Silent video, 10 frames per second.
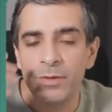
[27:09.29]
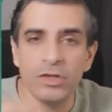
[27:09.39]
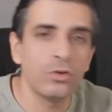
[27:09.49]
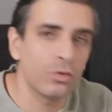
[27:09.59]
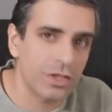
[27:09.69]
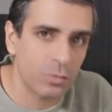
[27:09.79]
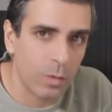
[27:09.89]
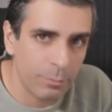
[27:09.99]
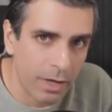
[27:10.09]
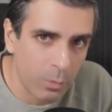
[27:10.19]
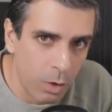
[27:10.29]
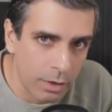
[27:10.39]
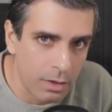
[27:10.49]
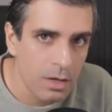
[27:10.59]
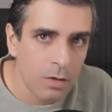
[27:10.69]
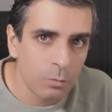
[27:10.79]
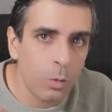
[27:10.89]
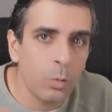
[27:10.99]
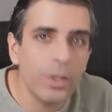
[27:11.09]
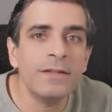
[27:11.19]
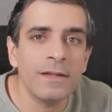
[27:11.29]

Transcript: But you do this one by one. What we